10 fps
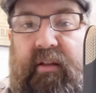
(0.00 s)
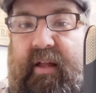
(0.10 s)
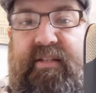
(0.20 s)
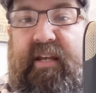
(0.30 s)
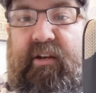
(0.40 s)

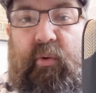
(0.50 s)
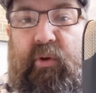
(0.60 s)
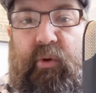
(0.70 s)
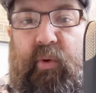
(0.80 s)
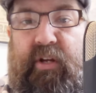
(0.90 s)
Let's say
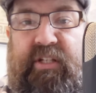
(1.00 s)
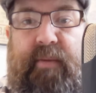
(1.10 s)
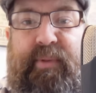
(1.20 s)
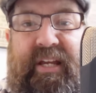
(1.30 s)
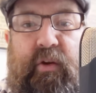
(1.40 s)
your work is
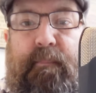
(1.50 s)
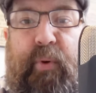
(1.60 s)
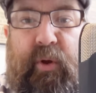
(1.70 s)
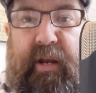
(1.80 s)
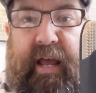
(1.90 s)
complete, and you
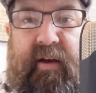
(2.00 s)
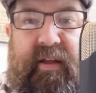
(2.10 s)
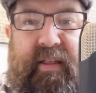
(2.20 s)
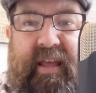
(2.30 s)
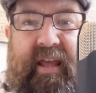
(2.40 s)
put it
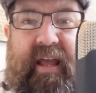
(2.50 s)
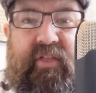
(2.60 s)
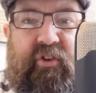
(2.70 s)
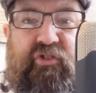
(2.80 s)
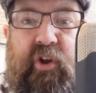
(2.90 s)
out,
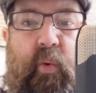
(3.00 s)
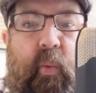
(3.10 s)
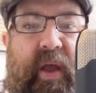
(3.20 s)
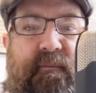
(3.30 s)
and there's no